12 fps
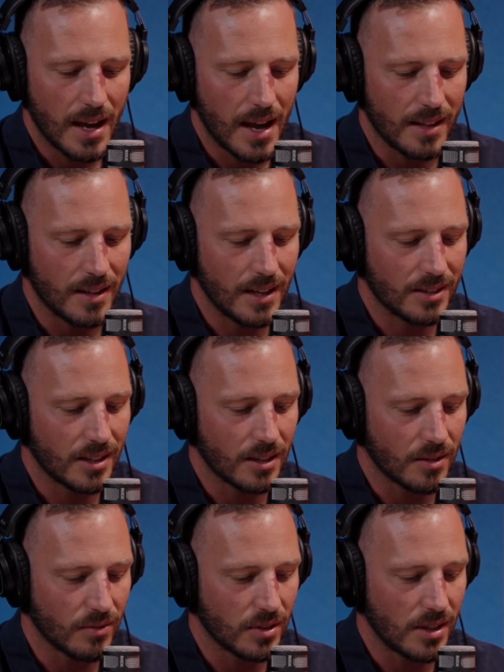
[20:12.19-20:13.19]
And the next thing
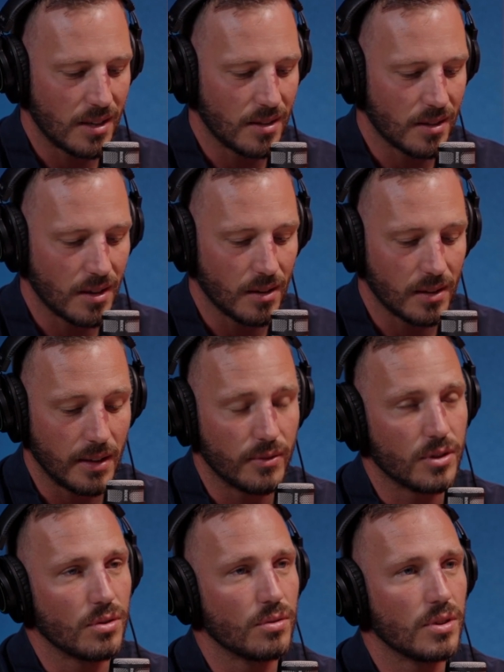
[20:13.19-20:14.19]
is obviously,
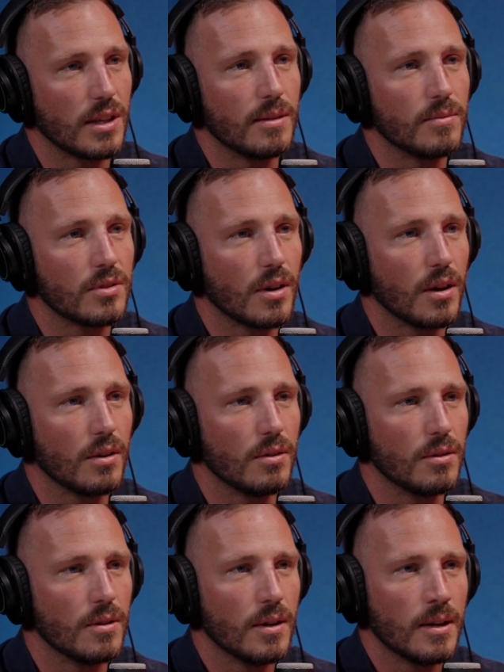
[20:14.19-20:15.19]
leverage through teams.
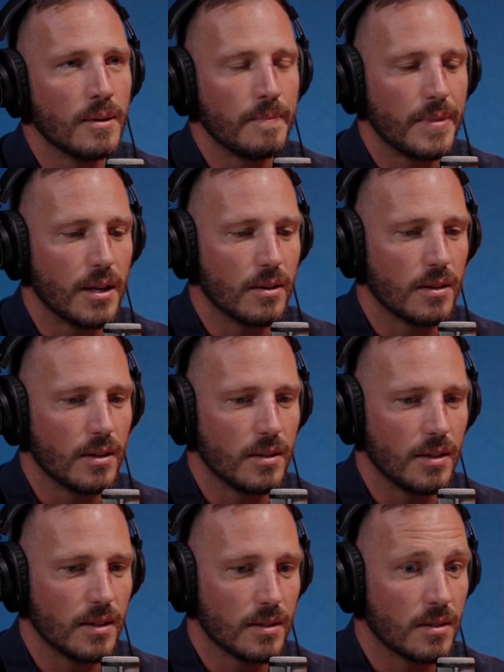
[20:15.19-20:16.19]
So
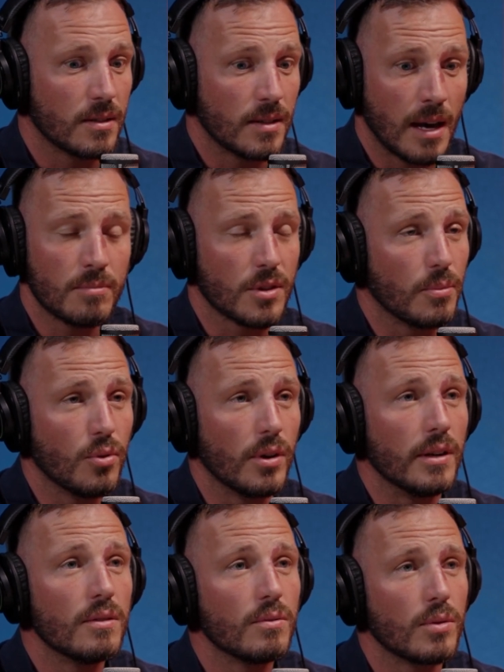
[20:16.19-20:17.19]
there comes a
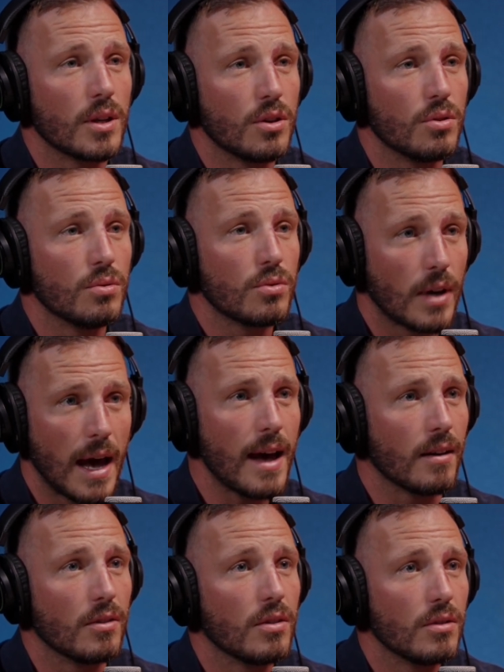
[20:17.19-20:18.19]
point where you
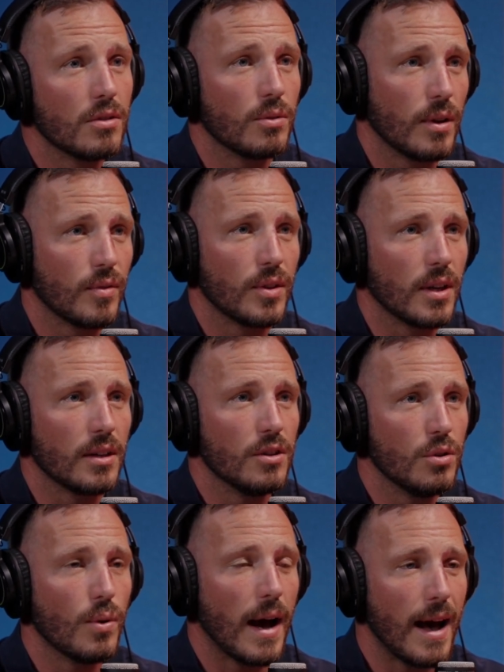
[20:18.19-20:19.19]
can't do everything.
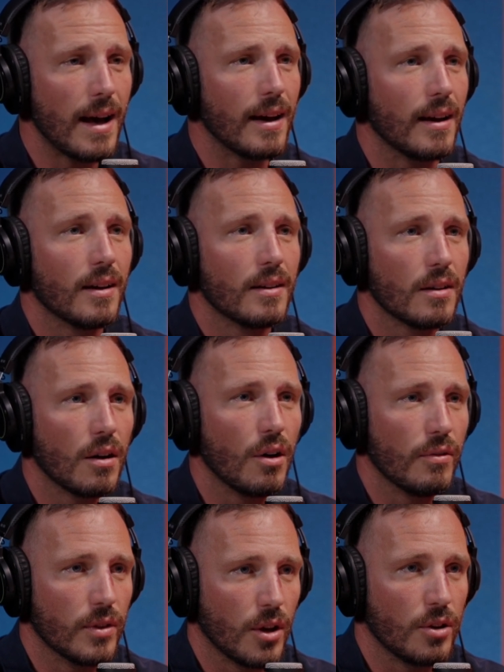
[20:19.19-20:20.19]
You are
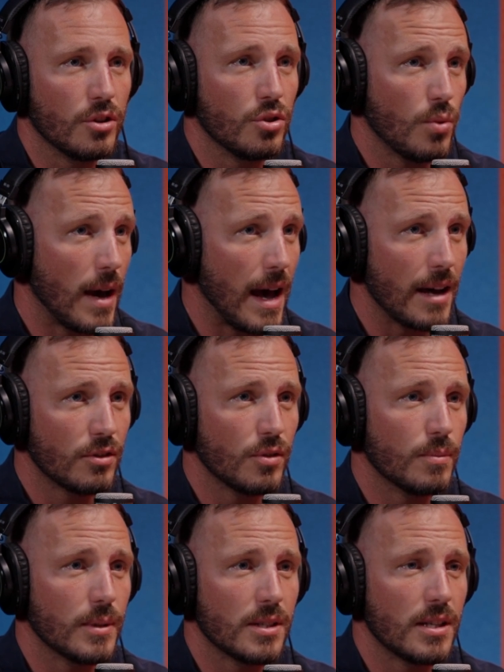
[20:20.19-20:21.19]
overloaded, you are
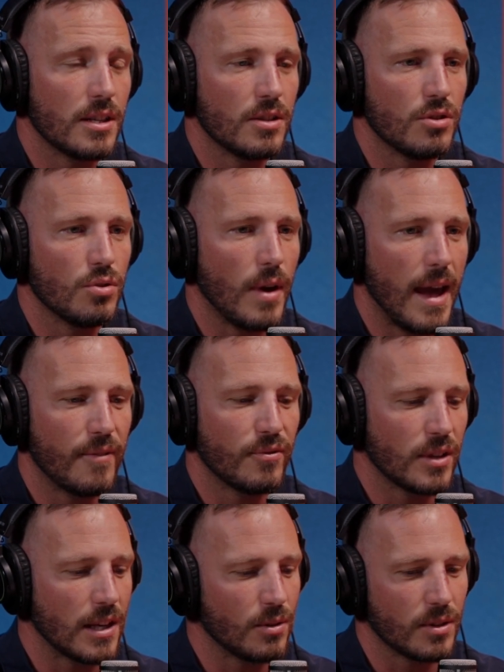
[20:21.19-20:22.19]
too busy, and you have
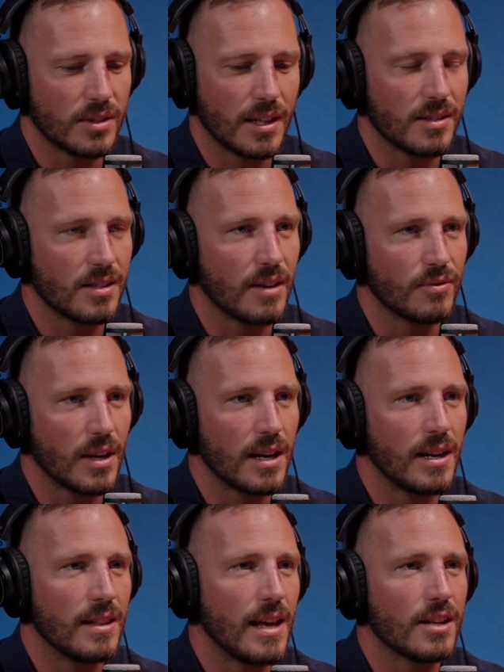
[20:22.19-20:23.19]
to get all this other stuff
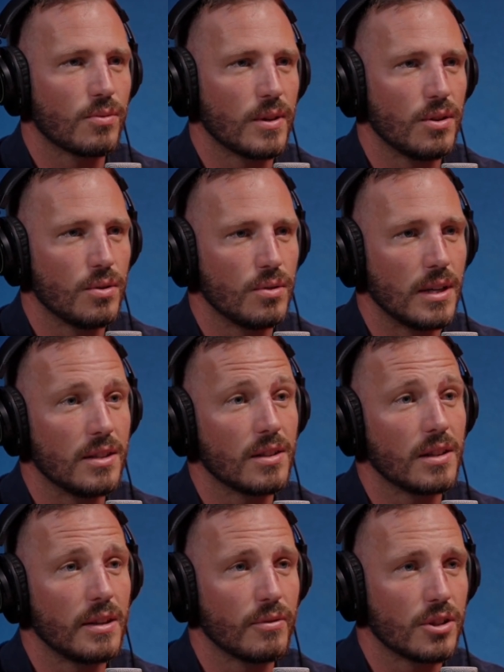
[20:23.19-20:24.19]
done, and that's where you need to
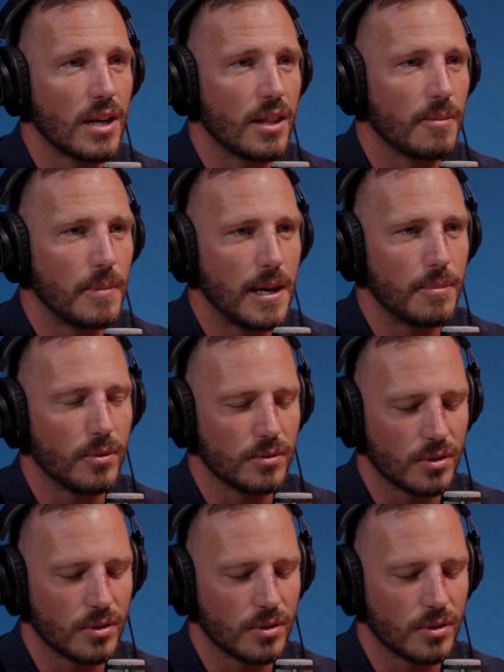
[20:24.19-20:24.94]
leverage other people.